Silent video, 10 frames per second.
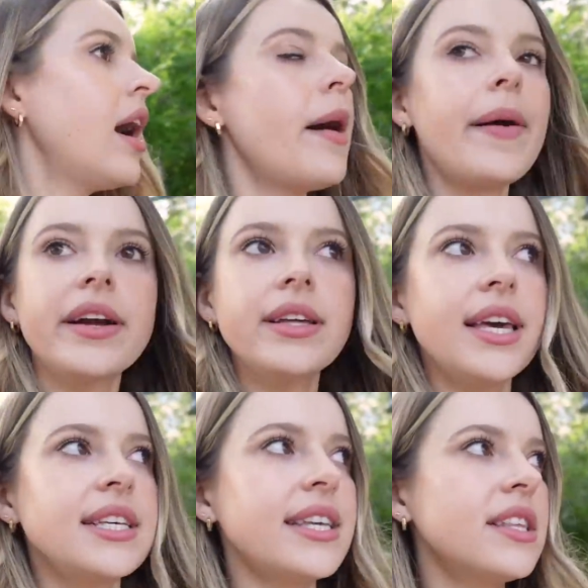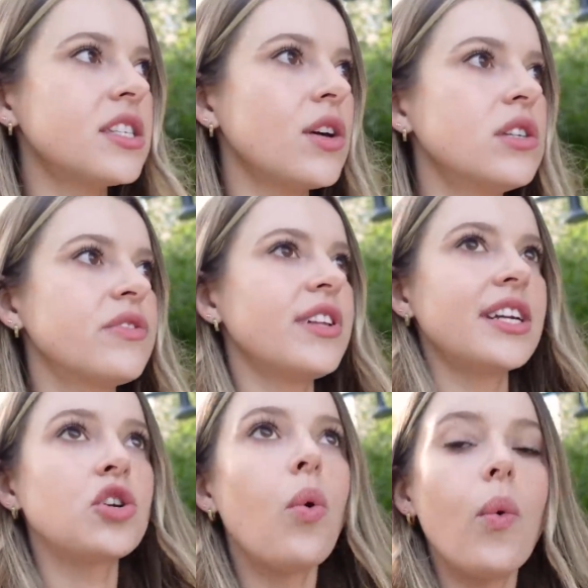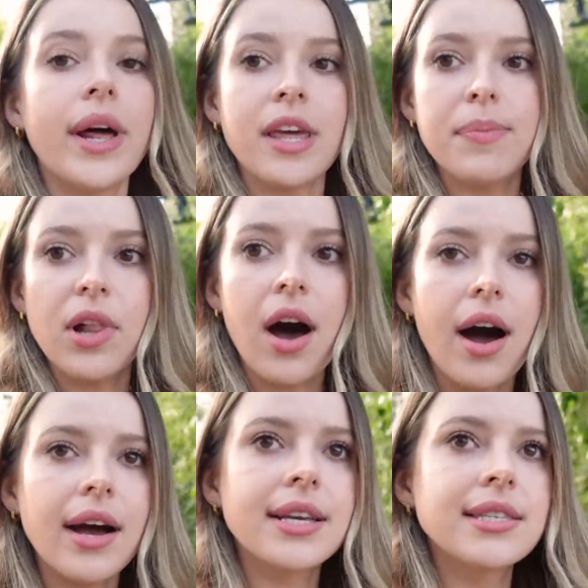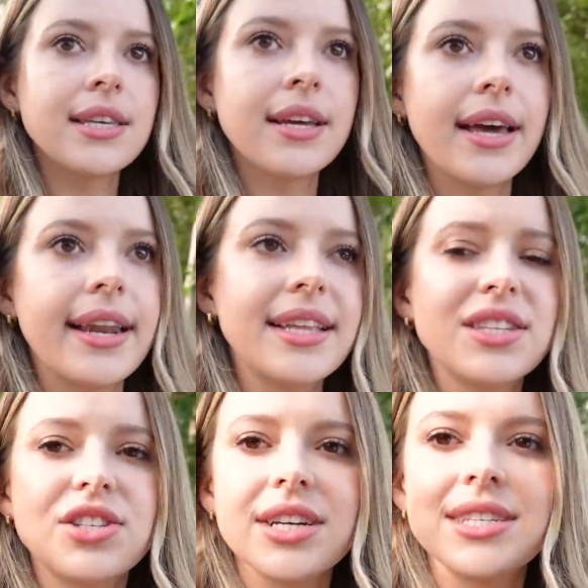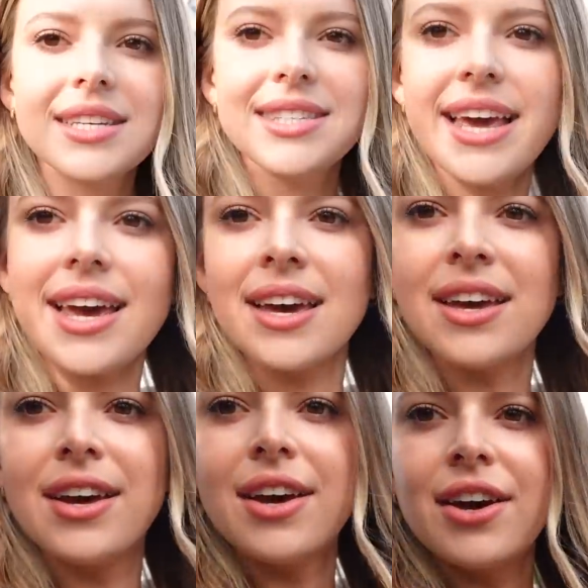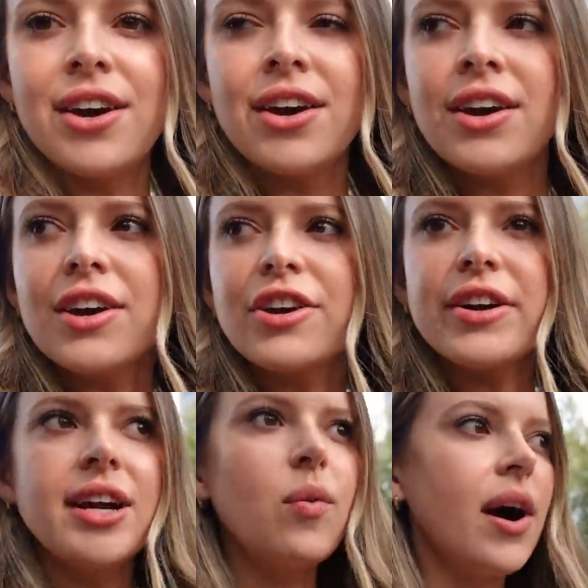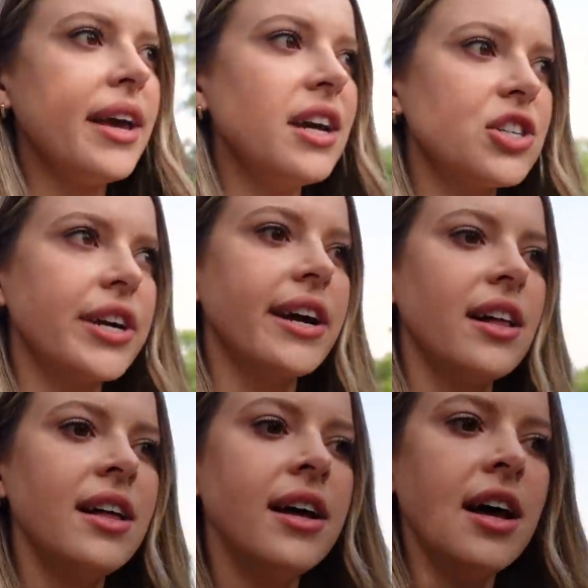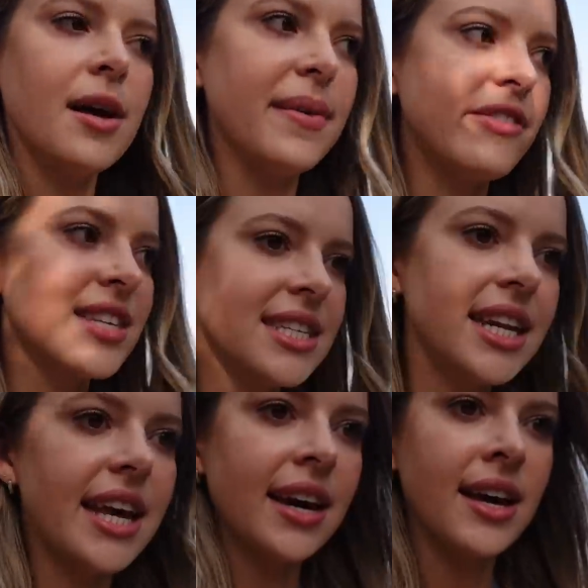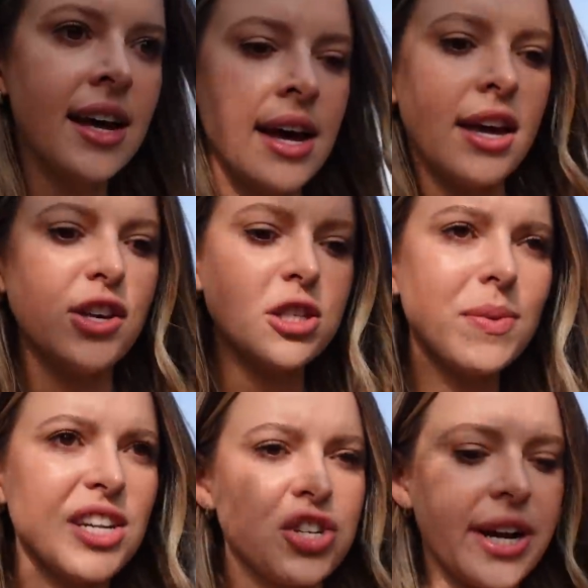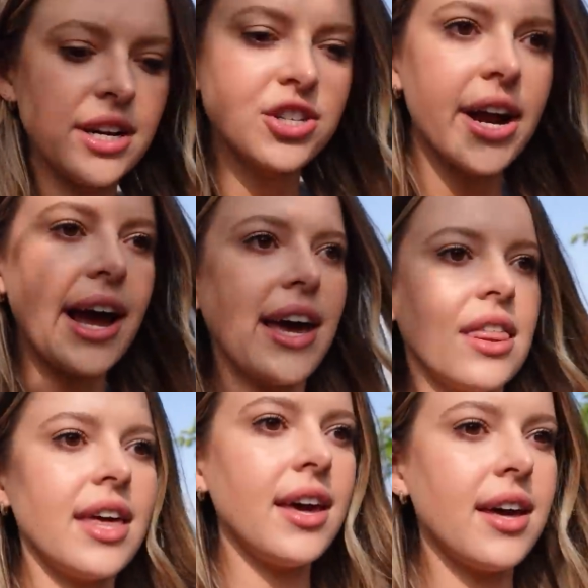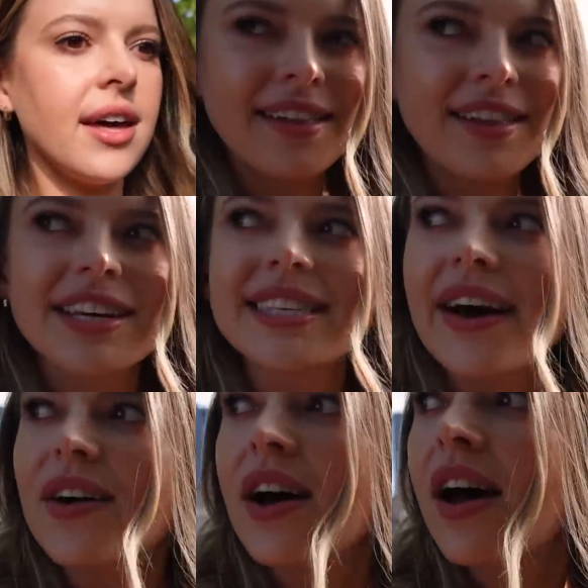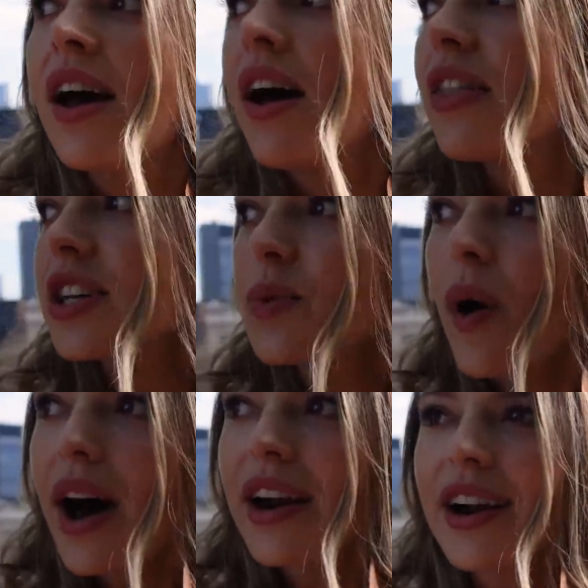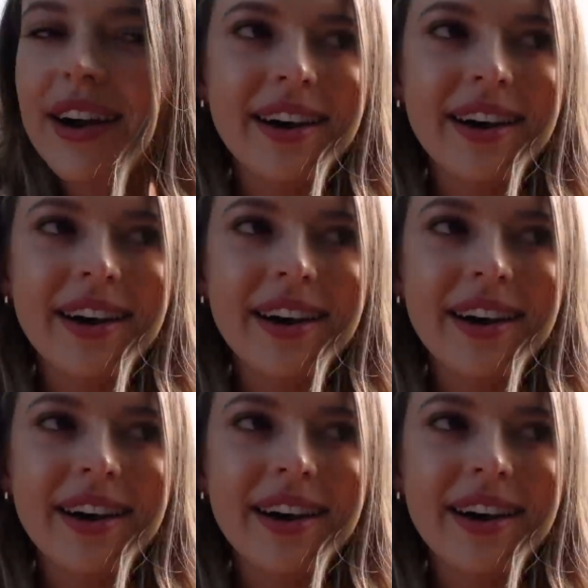Apparently he said this goes for like 20 blocks and it's just this like green walking trail above the city. Used to be a train track, I think. Looks out, there's water.